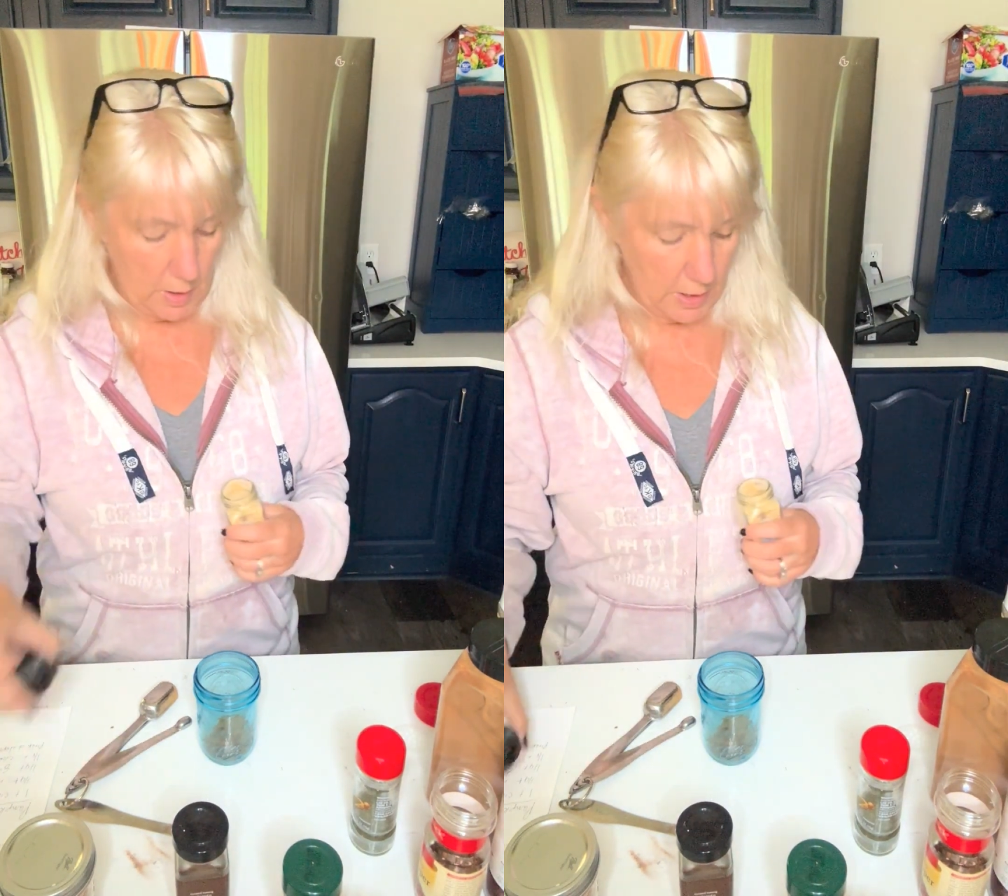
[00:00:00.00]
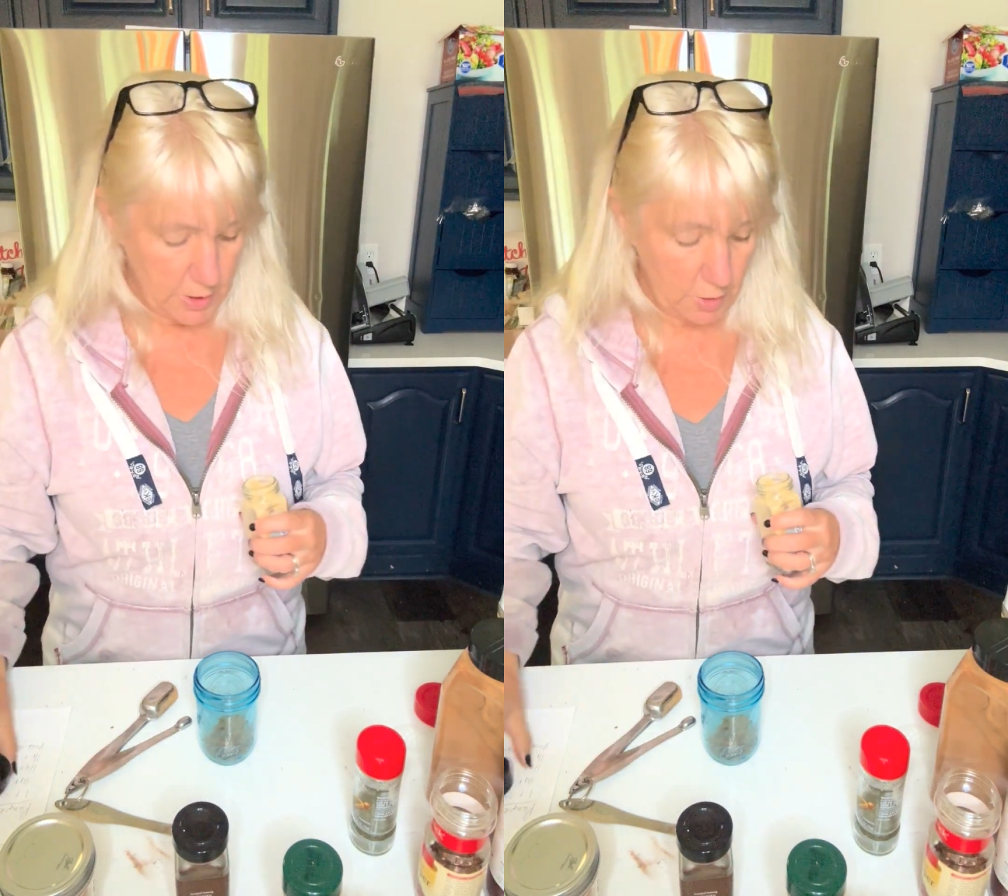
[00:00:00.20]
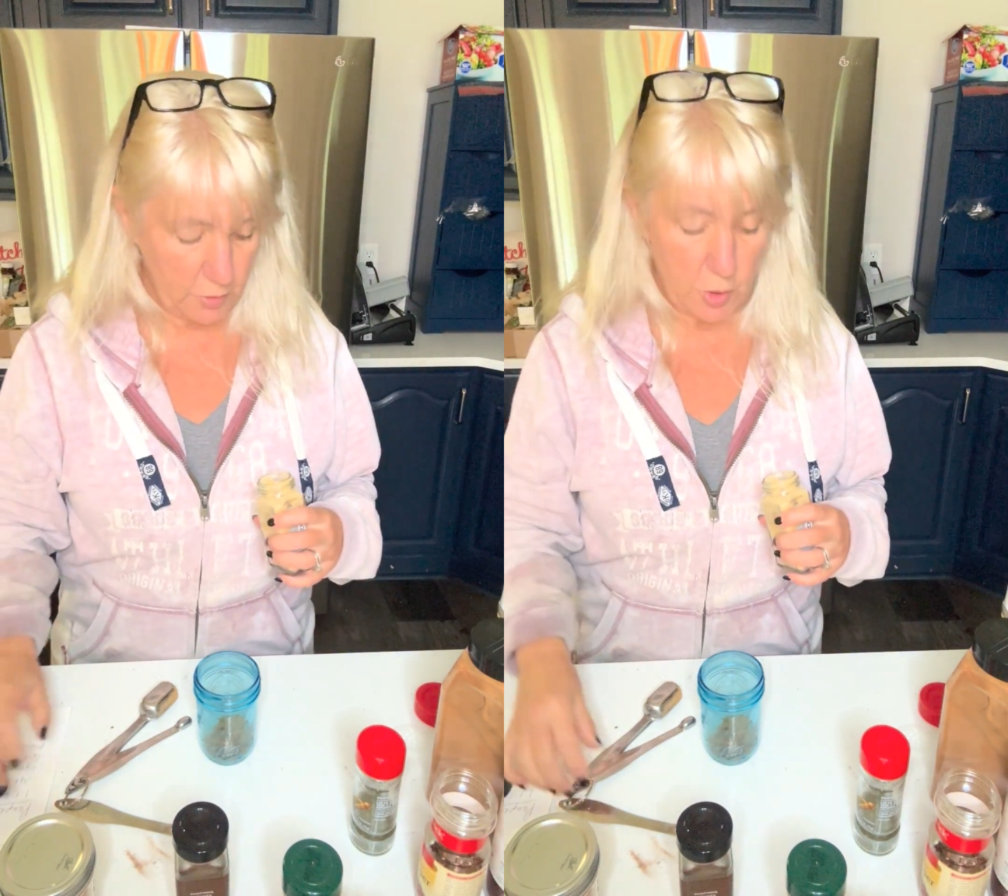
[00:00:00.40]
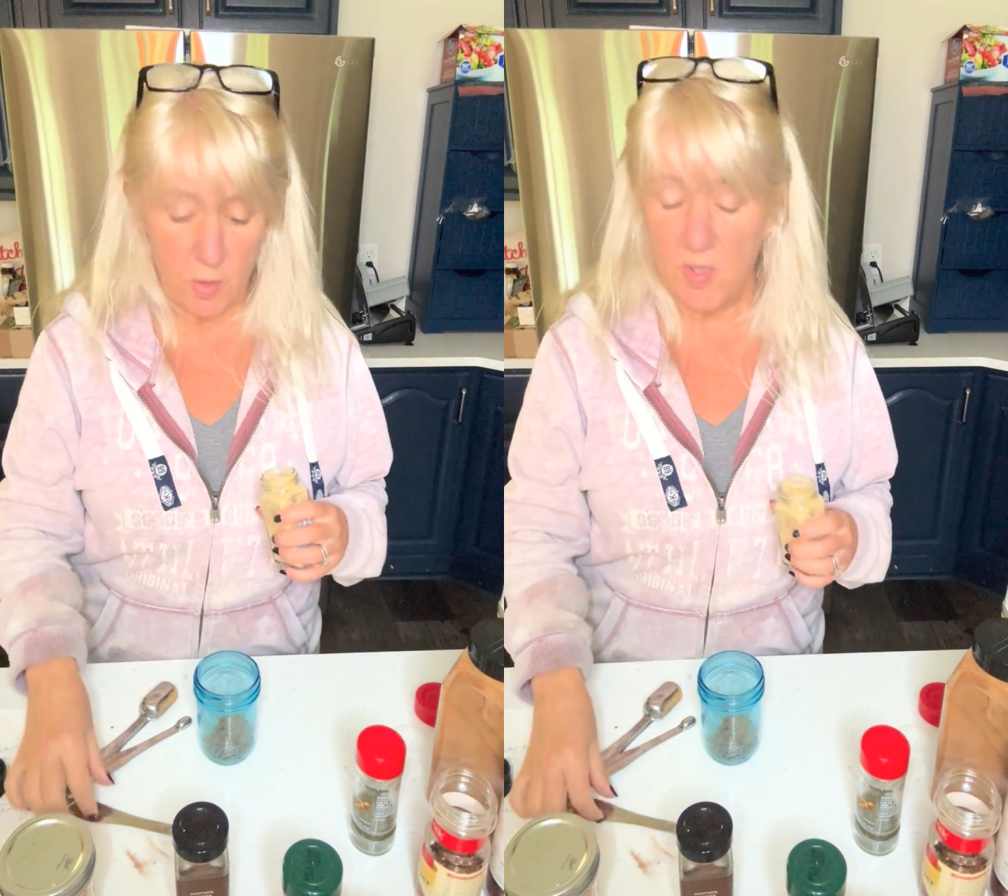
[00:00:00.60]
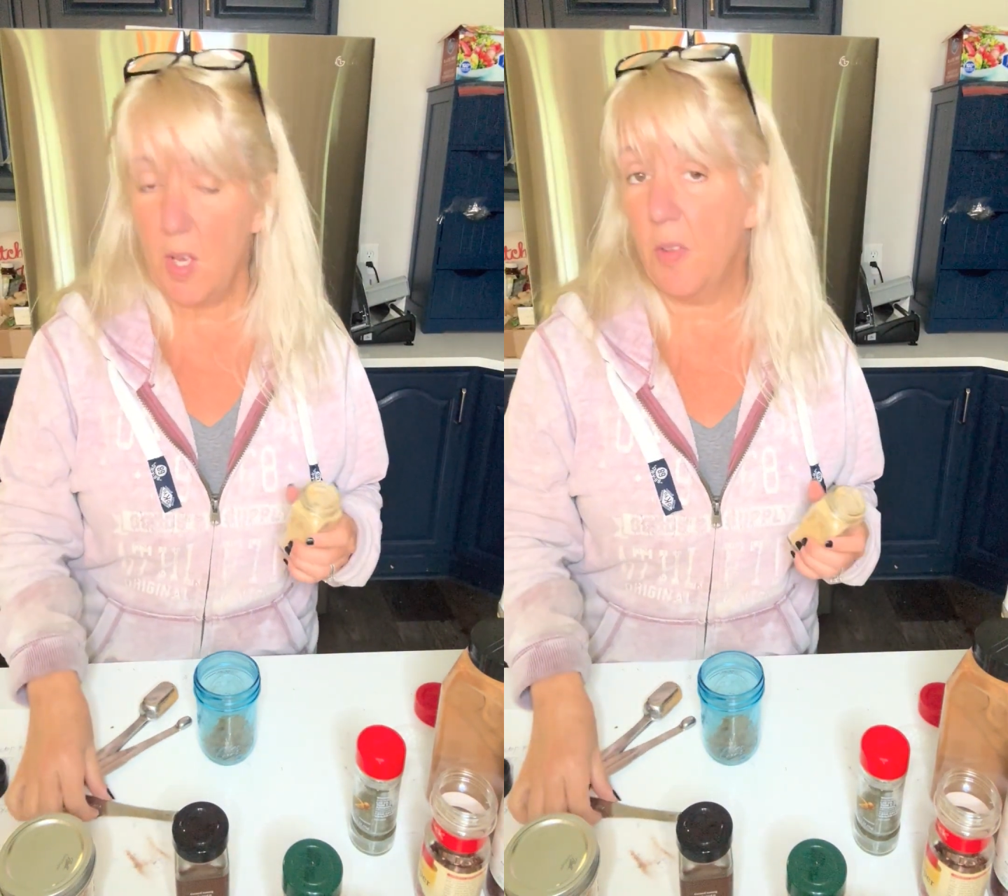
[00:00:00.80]
And so if you do
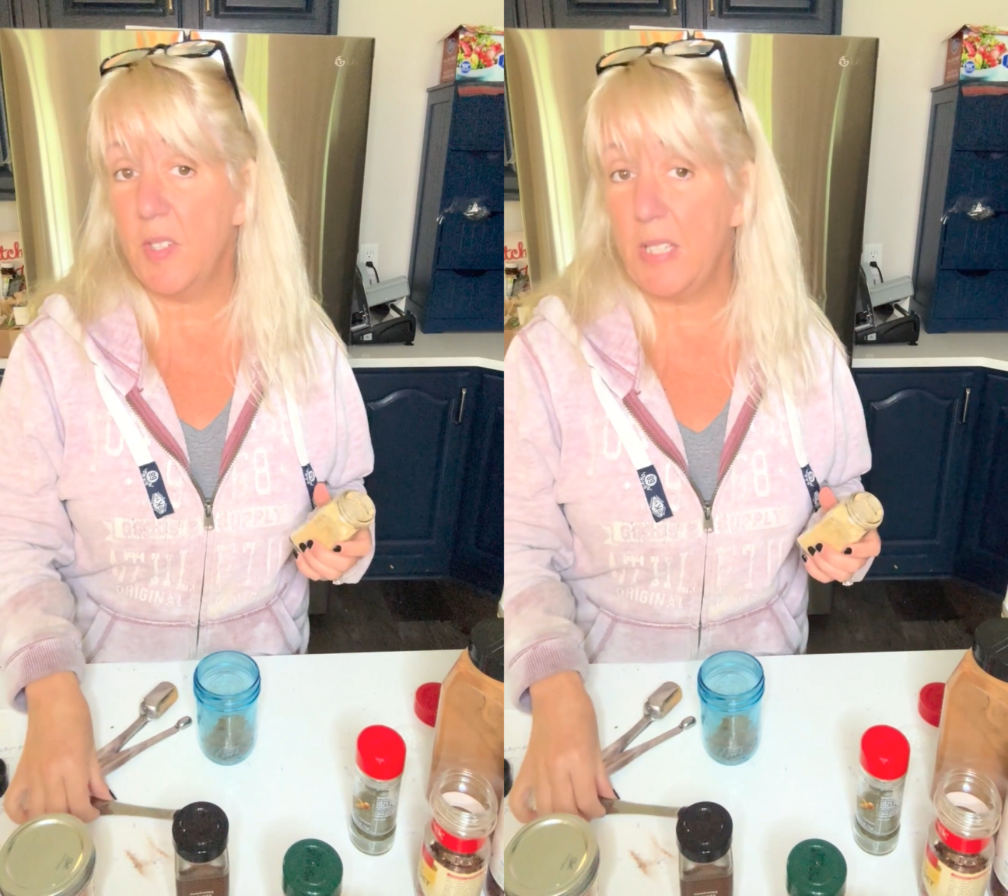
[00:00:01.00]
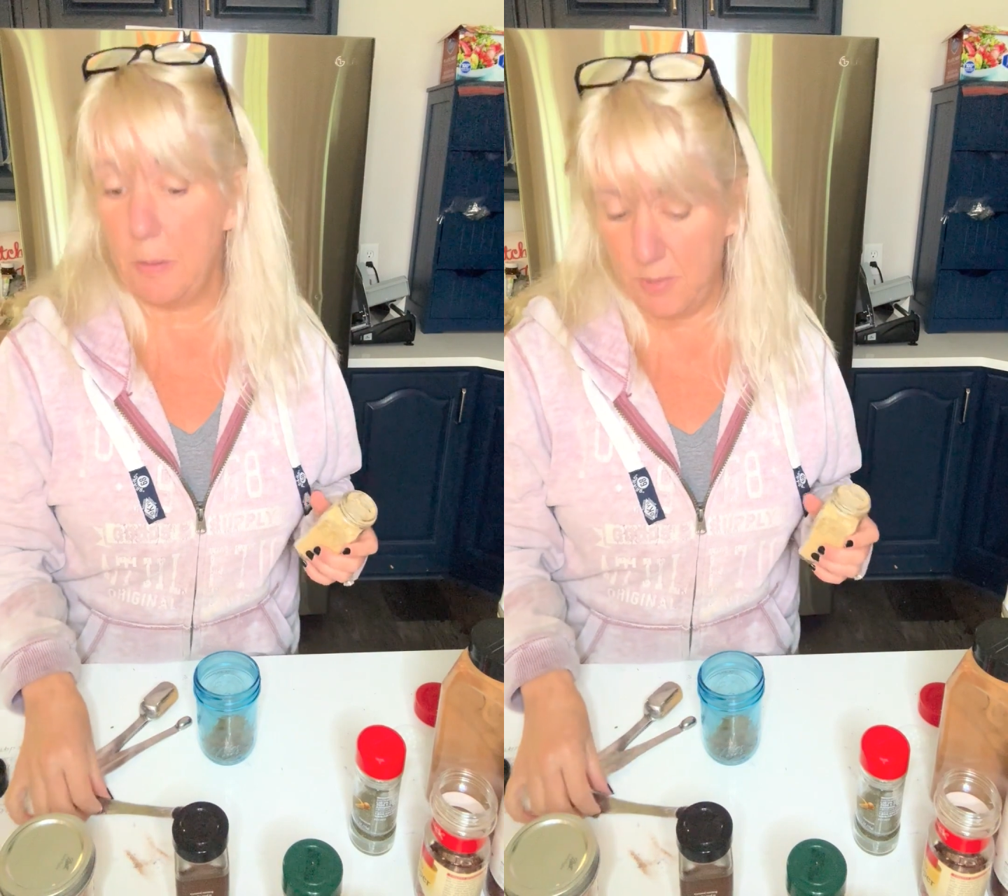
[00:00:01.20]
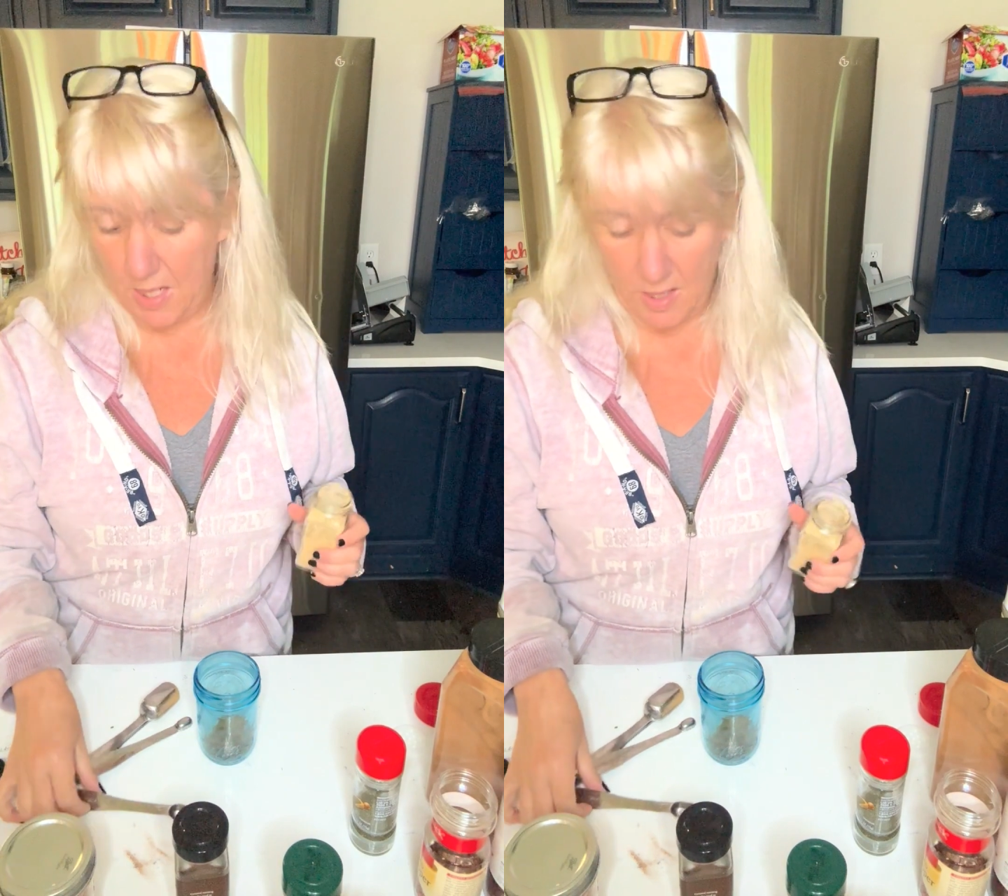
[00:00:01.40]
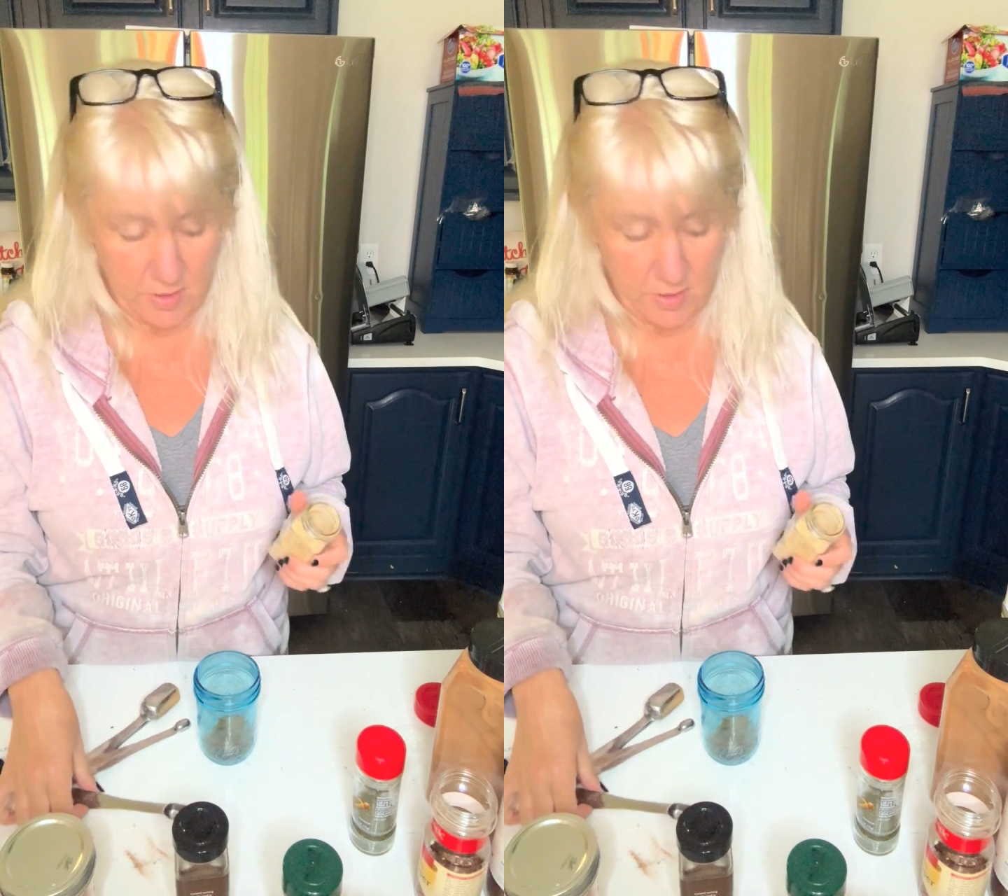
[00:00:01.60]
this all the same day,